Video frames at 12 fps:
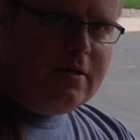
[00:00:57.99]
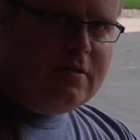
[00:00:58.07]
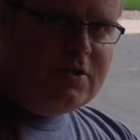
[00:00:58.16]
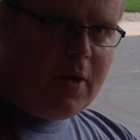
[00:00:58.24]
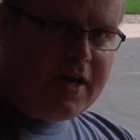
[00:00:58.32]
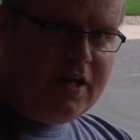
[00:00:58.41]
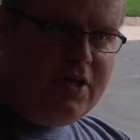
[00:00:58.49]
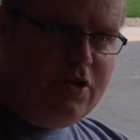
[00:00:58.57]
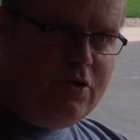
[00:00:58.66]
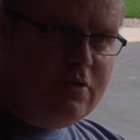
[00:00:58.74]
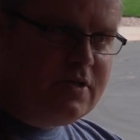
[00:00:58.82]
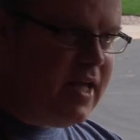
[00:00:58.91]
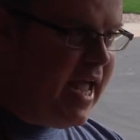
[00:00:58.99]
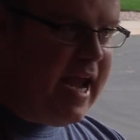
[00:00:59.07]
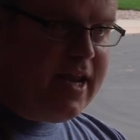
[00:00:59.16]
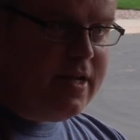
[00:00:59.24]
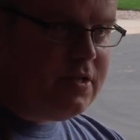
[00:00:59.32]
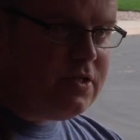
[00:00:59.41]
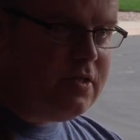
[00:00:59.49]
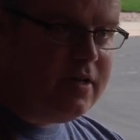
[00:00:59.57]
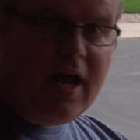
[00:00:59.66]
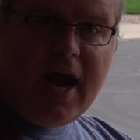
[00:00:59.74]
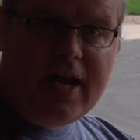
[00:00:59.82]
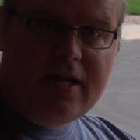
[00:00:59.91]
So I could use the 8 inch, the
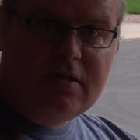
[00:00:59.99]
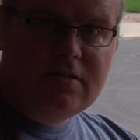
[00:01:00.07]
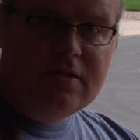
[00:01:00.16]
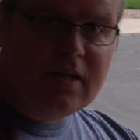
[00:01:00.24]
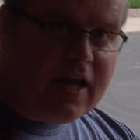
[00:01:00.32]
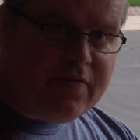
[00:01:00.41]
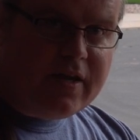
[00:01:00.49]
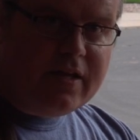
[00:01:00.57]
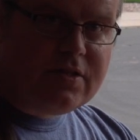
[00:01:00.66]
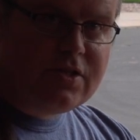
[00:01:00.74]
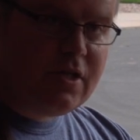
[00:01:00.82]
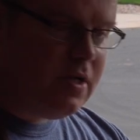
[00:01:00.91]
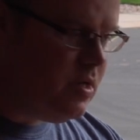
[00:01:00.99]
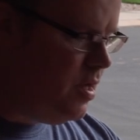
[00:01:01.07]
9 inch, the 11 inch.